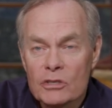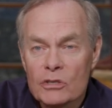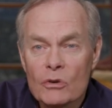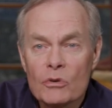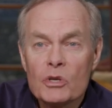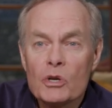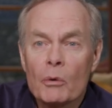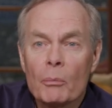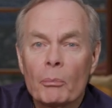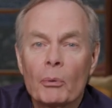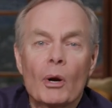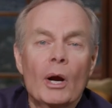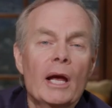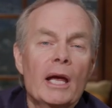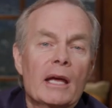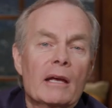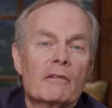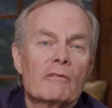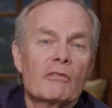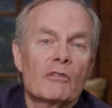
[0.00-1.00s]
So you're
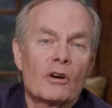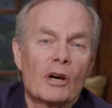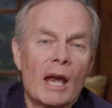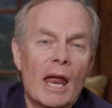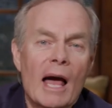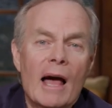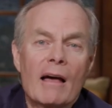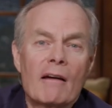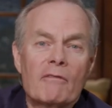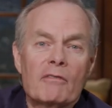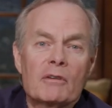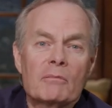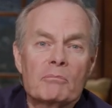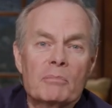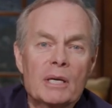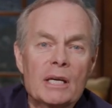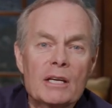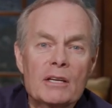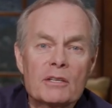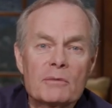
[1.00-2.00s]
praying for life and
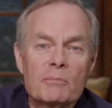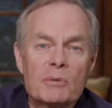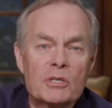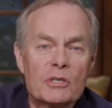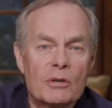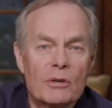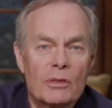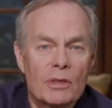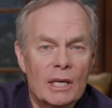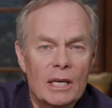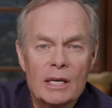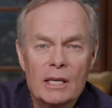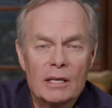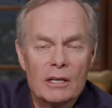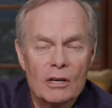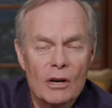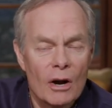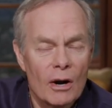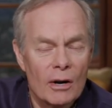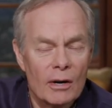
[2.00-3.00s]
peace, but you're
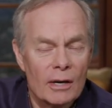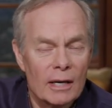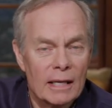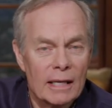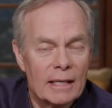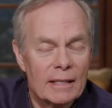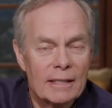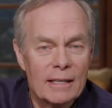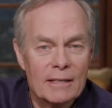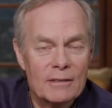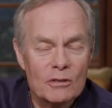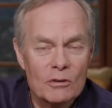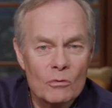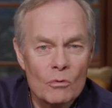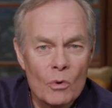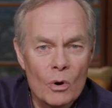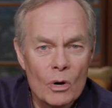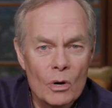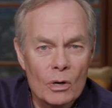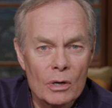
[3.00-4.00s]
thinking carnally. It doesn't
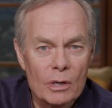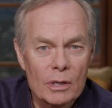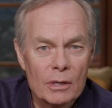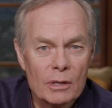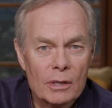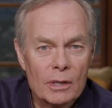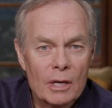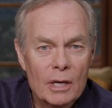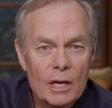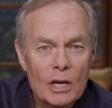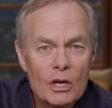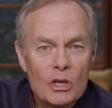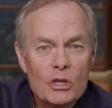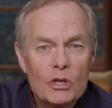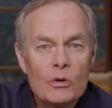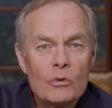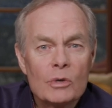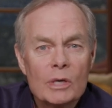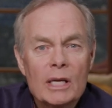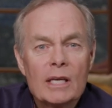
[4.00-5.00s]
work.
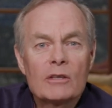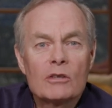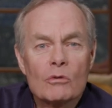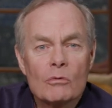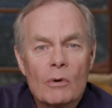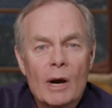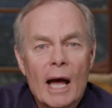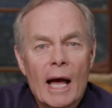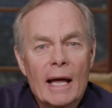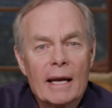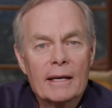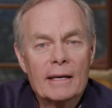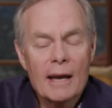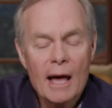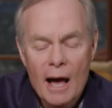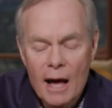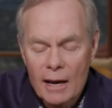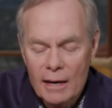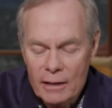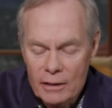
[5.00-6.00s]
You need the right
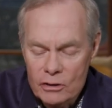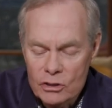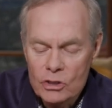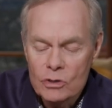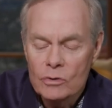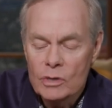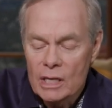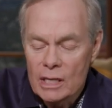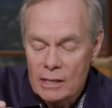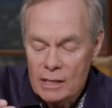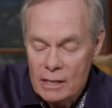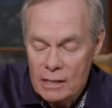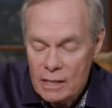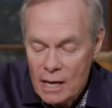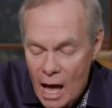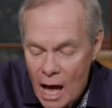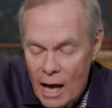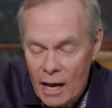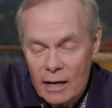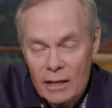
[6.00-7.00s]
knowledge. You need the
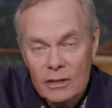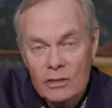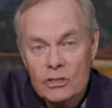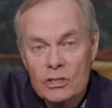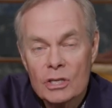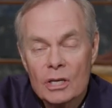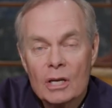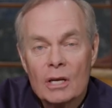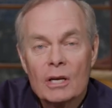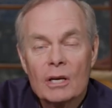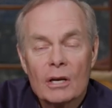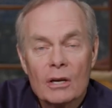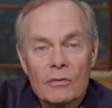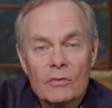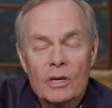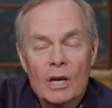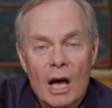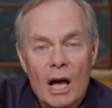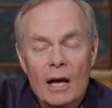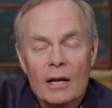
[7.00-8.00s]
knowledge
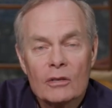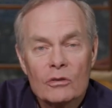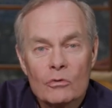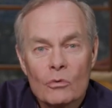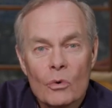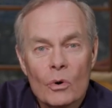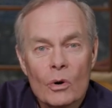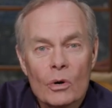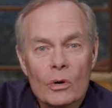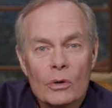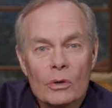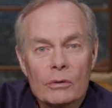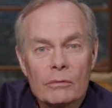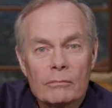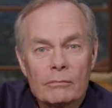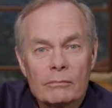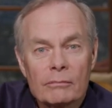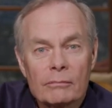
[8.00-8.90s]
of God's Word.